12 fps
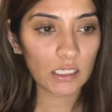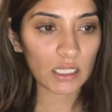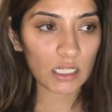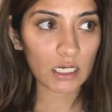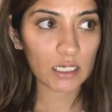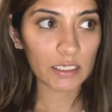
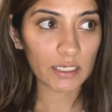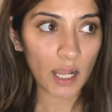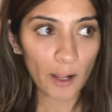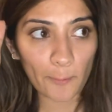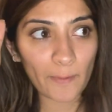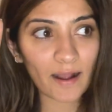and
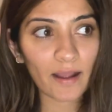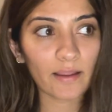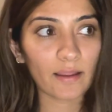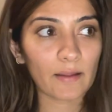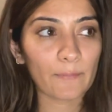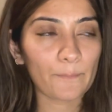now I
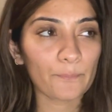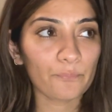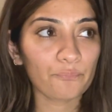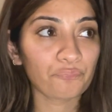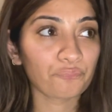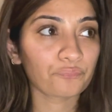
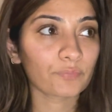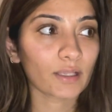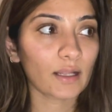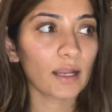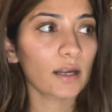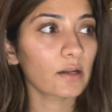am
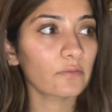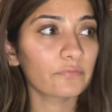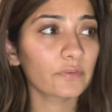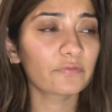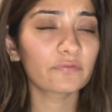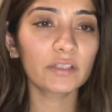at
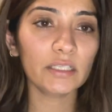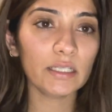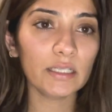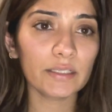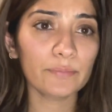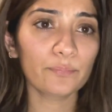
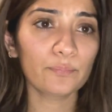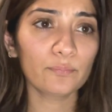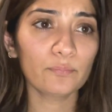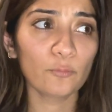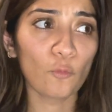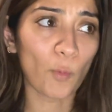
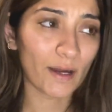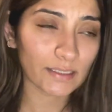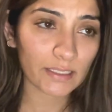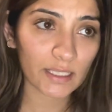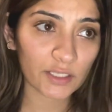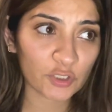
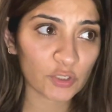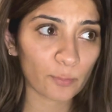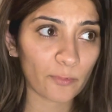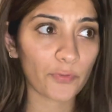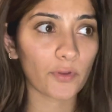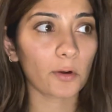51 kg
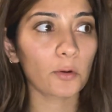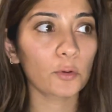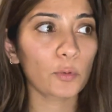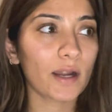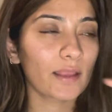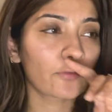with around
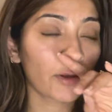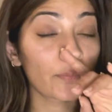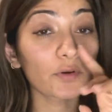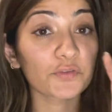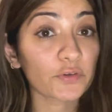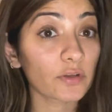
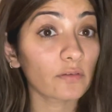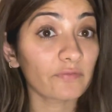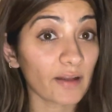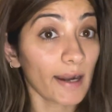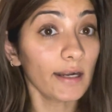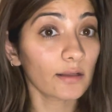23% of
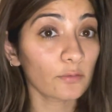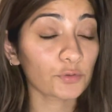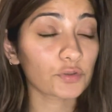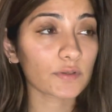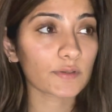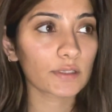fat,
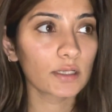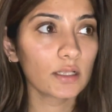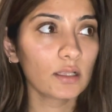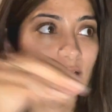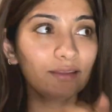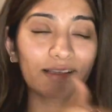which is
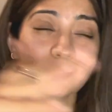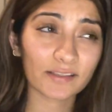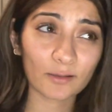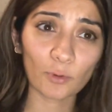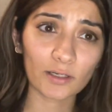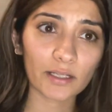lesser
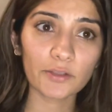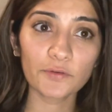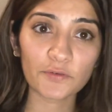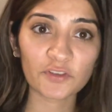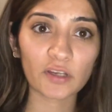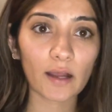than what I
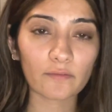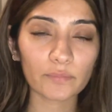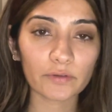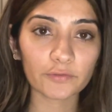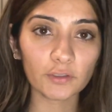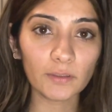used to have
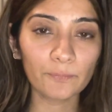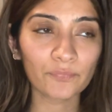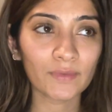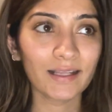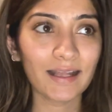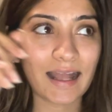before.
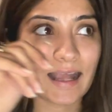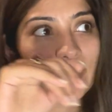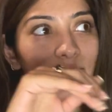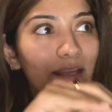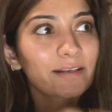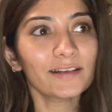
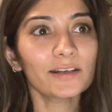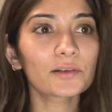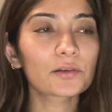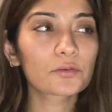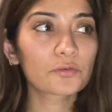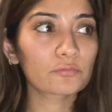And I
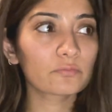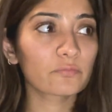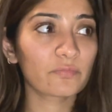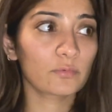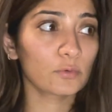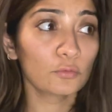didn't
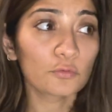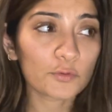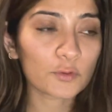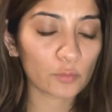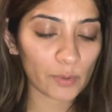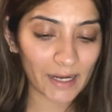
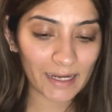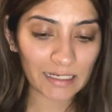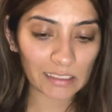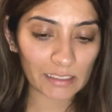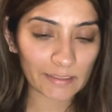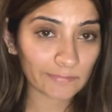lose weight
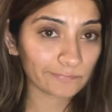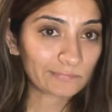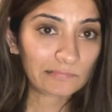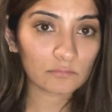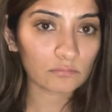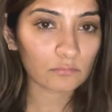like
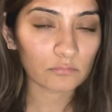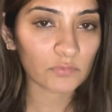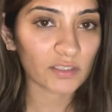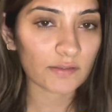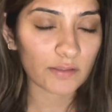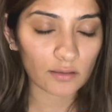
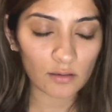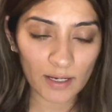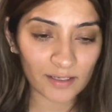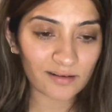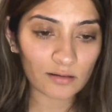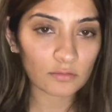this, I
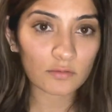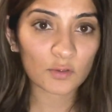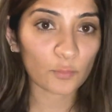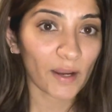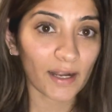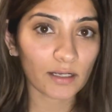didn't lose
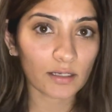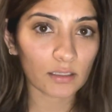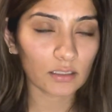weight